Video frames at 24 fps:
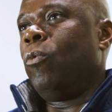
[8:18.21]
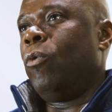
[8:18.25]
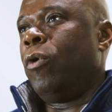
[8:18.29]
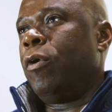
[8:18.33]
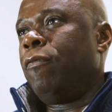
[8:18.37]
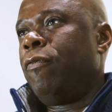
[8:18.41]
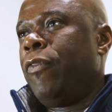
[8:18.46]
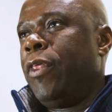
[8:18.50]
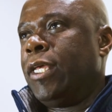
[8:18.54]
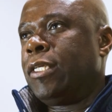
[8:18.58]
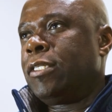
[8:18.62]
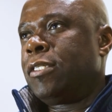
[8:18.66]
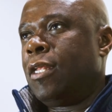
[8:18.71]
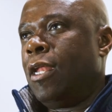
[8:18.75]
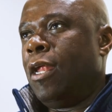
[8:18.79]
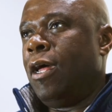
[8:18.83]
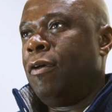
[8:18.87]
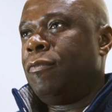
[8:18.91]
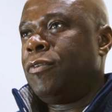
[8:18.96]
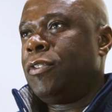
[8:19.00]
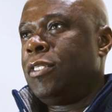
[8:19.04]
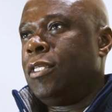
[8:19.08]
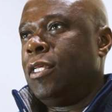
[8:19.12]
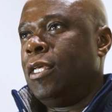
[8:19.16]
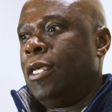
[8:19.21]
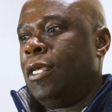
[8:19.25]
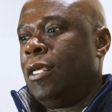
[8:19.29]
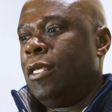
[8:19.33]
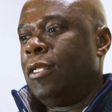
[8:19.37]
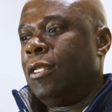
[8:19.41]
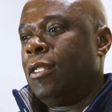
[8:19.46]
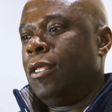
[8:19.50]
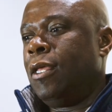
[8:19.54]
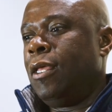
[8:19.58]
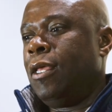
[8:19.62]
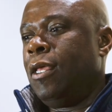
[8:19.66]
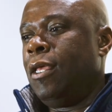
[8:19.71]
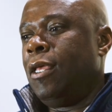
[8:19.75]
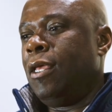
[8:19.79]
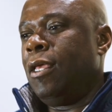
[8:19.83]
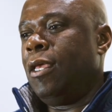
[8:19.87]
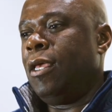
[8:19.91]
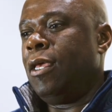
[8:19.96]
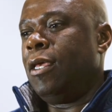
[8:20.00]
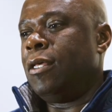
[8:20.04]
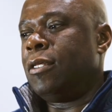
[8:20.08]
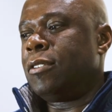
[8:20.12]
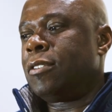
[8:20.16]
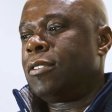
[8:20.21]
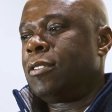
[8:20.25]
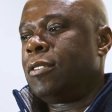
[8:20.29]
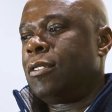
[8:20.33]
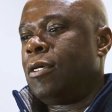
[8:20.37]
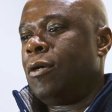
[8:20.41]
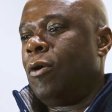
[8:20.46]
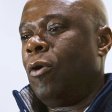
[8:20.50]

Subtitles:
One of the things that I've seen is